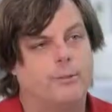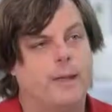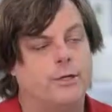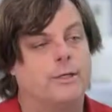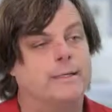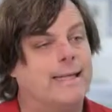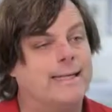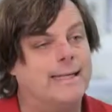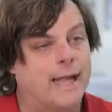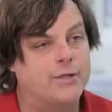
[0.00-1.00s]
information and
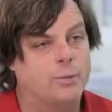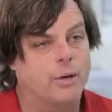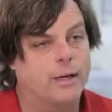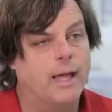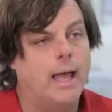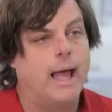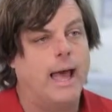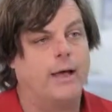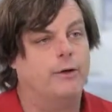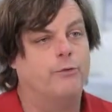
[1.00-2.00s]
take the guesswork
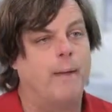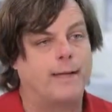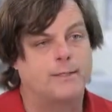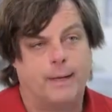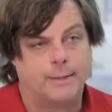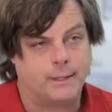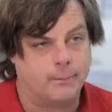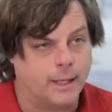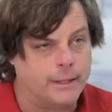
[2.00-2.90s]
out of maximizing